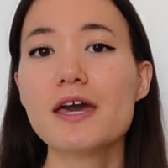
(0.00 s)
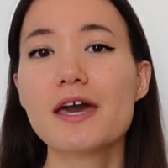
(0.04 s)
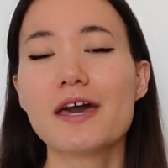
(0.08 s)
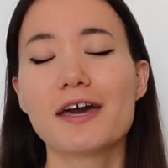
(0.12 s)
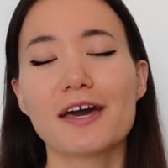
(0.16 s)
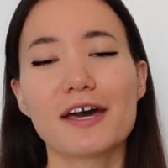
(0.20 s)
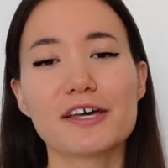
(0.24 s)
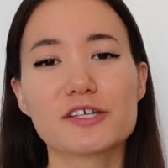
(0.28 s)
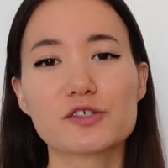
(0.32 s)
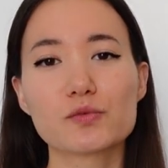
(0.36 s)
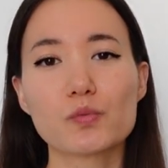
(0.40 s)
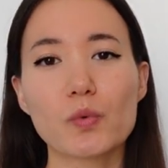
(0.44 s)

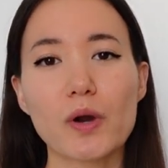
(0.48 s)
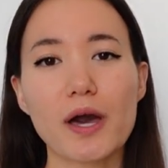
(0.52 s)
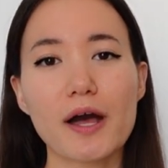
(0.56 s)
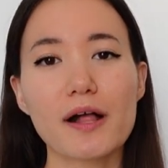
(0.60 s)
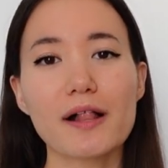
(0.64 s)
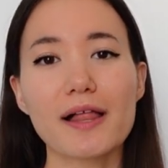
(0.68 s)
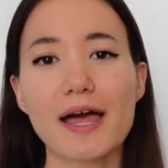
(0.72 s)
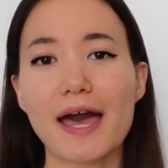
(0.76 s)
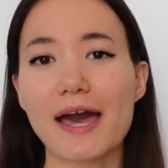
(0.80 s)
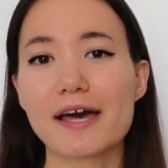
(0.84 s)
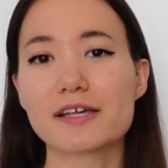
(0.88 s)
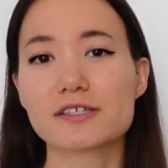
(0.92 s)
as
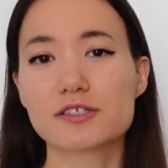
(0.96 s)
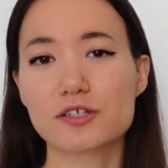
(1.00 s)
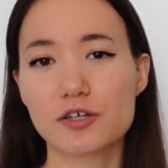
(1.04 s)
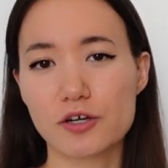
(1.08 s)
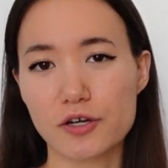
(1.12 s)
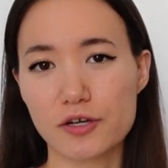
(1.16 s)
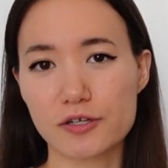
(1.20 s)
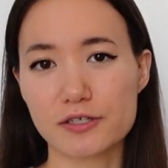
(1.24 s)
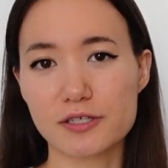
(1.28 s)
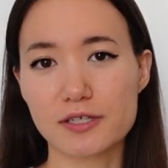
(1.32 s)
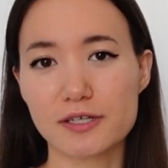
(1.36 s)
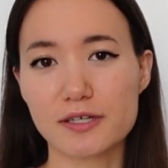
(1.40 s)
well as
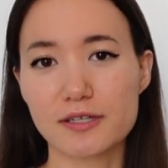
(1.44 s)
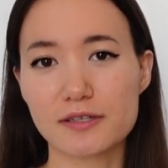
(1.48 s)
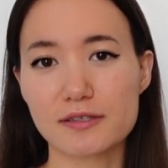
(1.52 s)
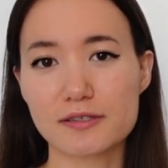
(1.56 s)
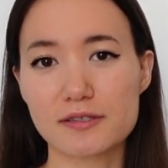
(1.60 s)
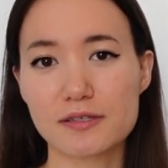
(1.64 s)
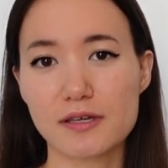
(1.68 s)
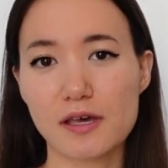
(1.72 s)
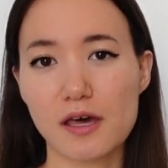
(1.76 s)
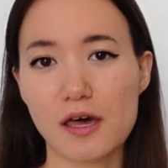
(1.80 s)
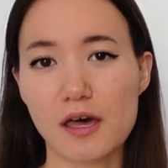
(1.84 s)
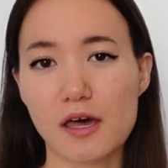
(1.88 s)

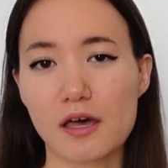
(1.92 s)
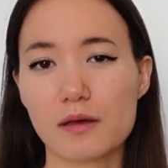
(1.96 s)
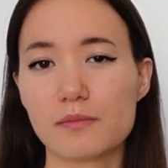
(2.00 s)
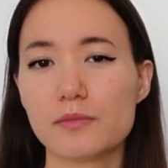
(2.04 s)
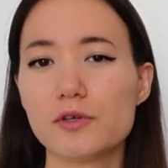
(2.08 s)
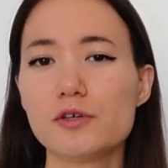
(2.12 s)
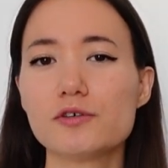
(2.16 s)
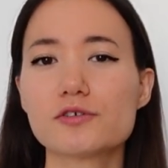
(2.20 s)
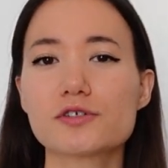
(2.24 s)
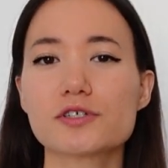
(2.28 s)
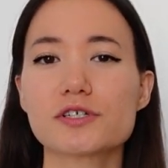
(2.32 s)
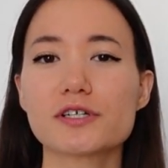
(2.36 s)
curtains,
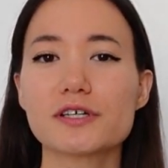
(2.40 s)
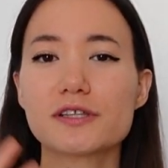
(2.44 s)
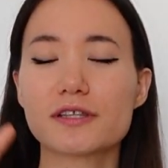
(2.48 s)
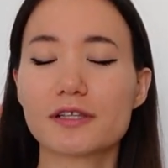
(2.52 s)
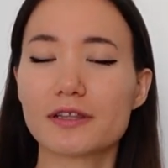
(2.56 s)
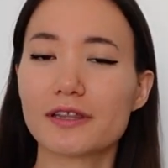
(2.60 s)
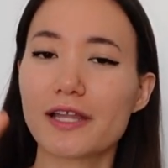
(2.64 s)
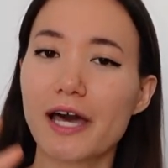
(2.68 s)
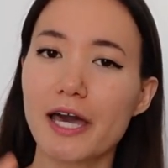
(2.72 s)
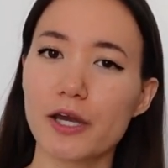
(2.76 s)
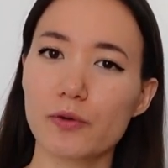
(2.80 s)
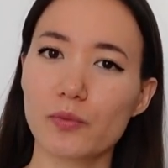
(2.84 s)
usually the
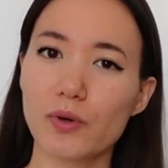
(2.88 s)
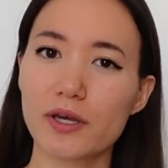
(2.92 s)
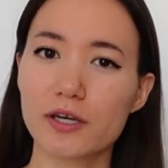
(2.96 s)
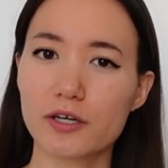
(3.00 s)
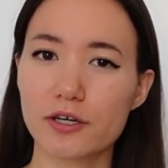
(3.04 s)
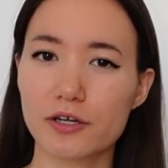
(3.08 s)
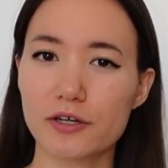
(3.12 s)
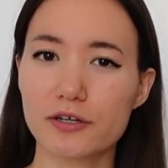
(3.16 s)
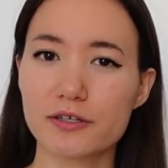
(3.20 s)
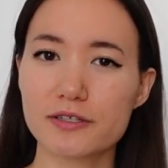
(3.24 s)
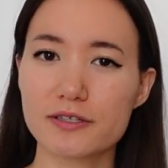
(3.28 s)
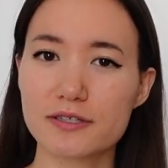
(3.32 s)
lightweight
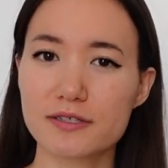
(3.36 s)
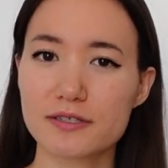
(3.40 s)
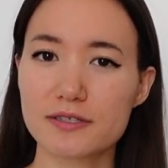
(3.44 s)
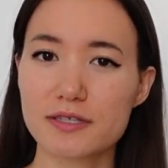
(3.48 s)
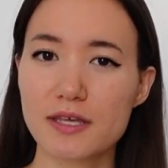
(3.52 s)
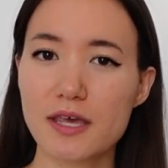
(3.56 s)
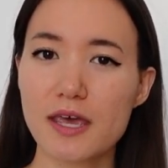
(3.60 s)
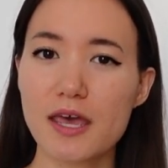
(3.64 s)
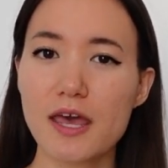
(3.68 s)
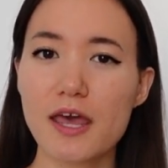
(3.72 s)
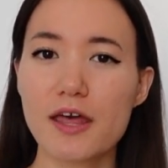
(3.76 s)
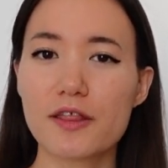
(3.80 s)
curtains
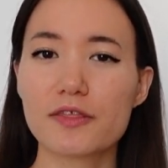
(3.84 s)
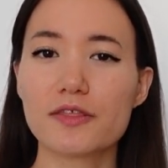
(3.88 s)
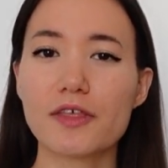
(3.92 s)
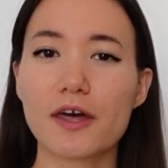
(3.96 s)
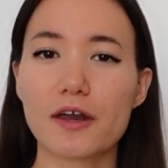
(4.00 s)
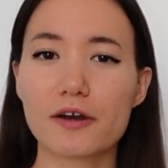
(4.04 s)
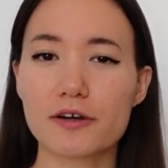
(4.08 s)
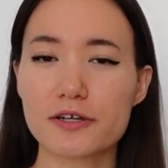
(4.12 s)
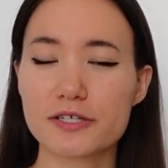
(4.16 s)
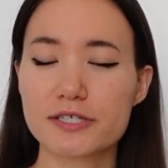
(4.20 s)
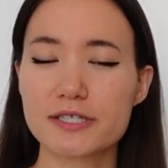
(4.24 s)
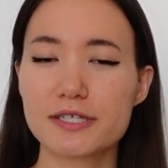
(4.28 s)
that
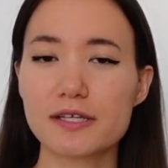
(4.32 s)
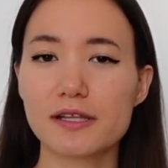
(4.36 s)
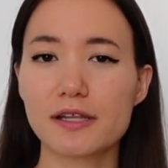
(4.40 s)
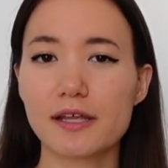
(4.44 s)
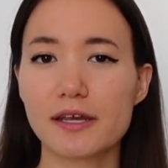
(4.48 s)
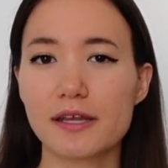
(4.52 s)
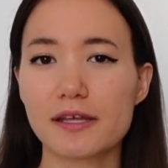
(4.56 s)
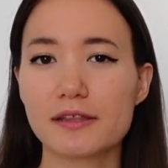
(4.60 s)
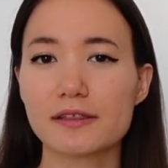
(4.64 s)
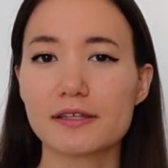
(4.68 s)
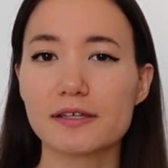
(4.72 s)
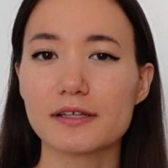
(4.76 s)
are still
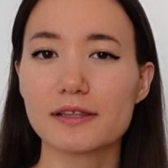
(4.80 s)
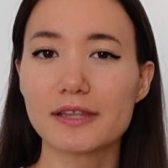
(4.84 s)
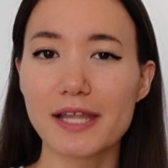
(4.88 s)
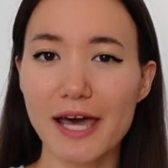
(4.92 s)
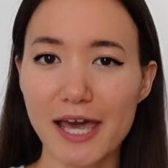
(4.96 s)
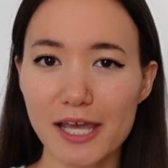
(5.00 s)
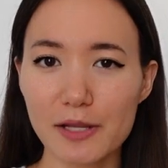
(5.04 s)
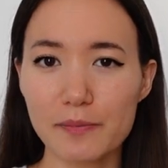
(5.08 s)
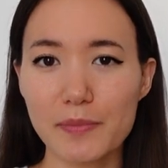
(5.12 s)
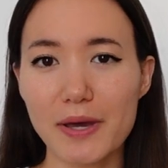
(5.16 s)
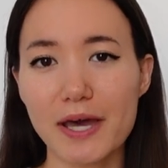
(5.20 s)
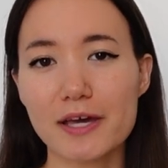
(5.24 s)
letting the
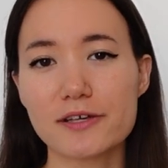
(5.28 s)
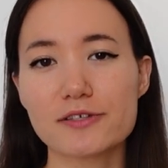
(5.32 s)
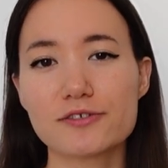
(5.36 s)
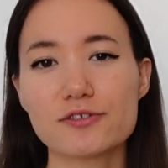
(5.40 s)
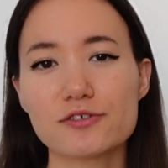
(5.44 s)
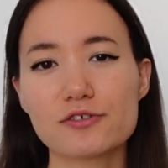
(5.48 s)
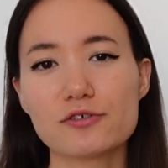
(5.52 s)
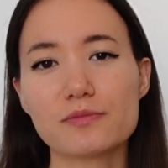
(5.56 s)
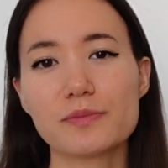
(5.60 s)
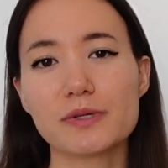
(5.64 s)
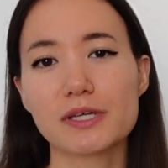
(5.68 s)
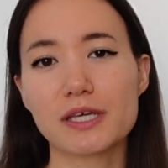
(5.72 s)
light pass
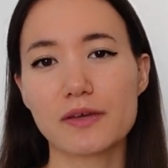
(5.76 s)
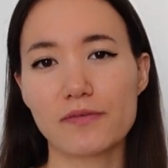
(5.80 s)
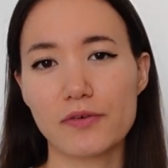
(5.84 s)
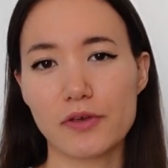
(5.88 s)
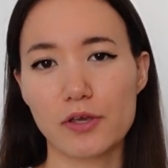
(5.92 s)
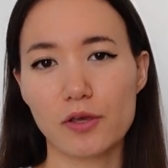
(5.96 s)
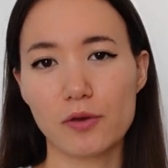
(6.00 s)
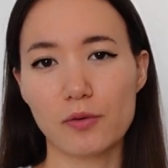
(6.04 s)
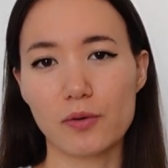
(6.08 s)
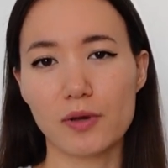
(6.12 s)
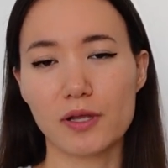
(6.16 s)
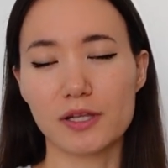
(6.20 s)
through but
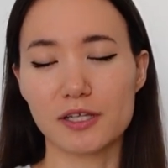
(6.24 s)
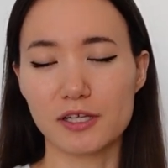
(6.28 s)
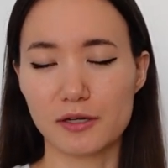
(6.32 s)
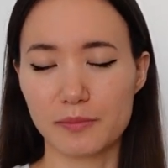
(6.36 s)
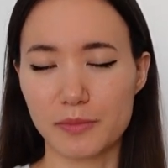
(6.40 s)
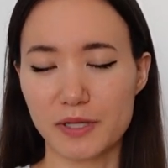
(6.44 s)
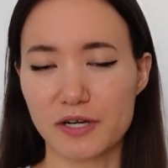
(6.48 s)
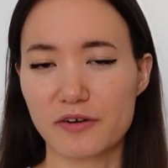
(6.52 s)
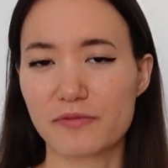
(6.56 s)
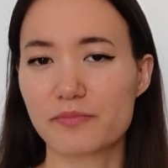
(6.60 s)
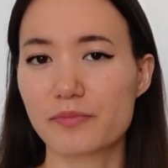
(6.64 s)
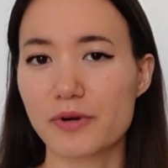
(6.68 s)
giving you a little
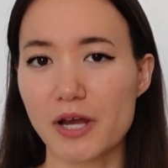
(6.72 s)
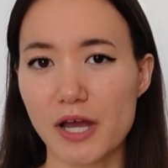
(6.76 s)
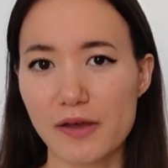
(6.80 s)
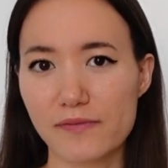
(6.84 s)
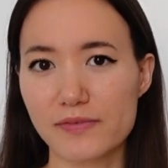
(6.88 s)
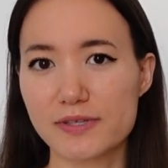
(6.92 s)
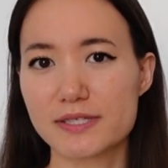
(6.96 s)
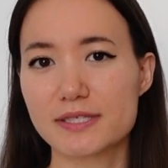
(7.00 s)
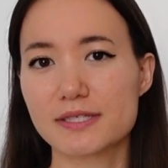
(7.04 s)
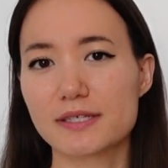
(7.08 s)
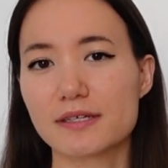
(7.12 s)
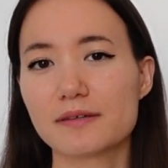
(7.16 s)
bit of
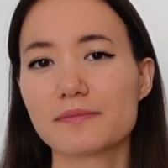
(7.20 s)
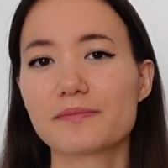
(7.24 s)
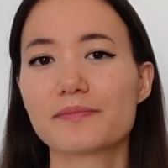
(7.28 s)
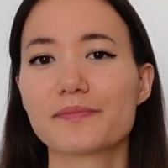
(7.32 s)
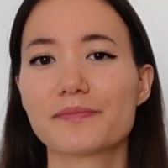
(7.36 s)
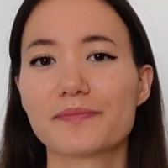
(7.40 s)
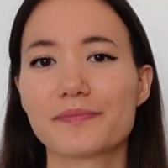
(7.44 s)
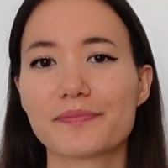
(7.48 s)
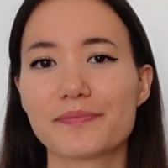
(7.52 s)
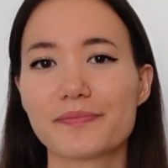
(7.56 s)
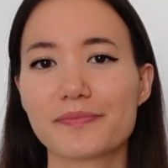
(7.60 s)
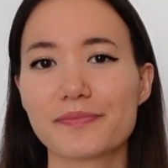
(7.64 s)
privacy.
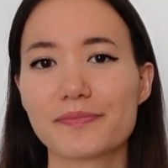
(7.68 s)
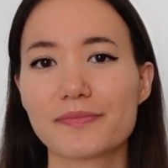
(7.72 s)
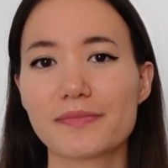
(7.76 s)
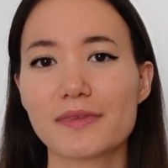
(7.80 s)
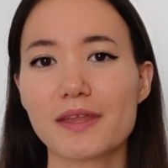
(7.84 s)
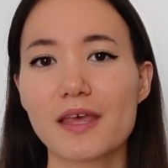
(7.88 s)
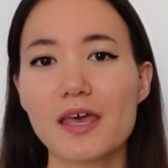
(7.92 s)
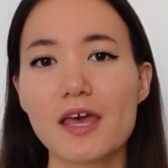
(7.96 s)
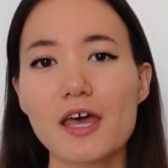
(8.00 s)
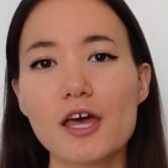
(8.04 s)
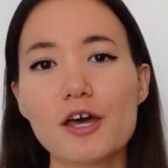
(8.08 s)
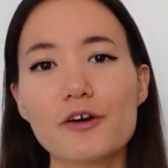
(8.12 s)

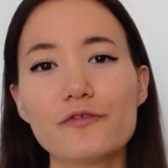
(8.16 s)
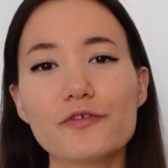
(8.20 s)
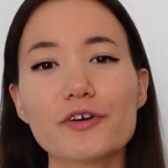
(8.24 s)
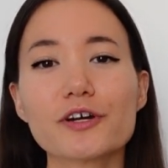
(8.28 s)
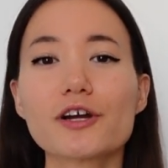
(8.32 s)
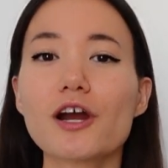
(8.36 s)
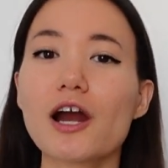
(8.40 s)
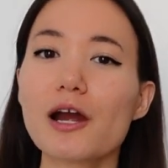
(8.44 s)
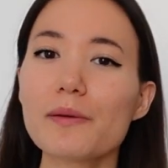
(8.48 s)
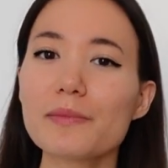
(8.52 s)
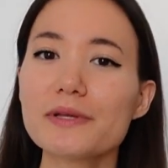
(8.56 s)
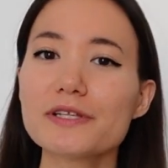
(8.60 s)
For
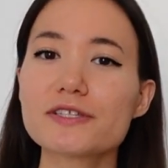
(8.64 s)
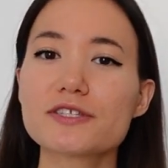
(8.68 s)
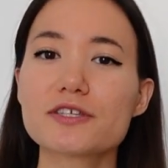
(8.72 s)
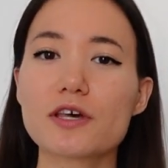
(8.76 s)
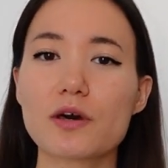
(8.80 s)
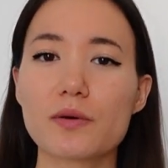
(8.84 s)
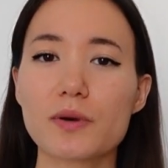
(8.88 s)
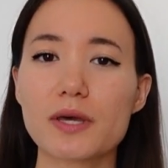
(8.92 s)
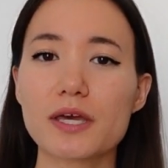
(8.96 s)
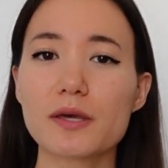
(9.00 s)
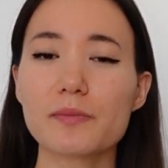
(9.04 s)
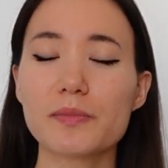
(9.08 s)
garment
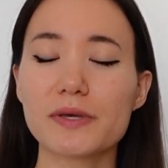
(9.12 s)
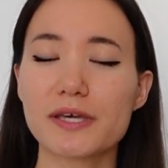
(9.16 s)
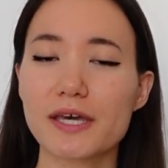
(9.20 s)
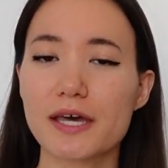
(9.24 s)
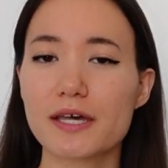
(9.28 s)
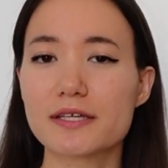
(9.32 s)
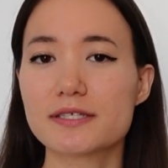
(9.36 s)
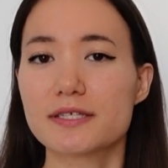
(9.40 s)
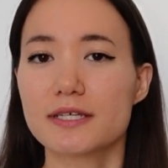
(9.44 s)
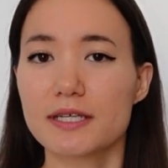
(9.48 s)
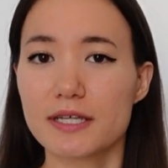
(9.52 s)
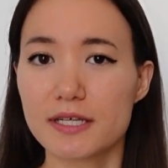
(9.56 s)
sewing,
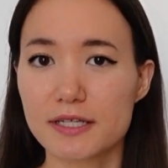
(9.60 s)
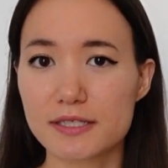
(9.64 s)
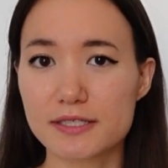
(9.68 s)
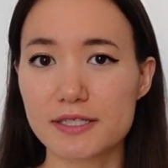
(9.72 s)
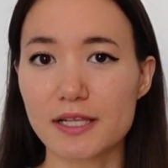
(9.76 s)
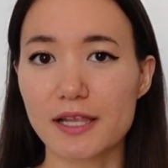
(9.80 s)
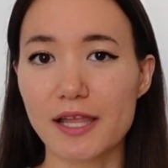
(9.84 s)
because it is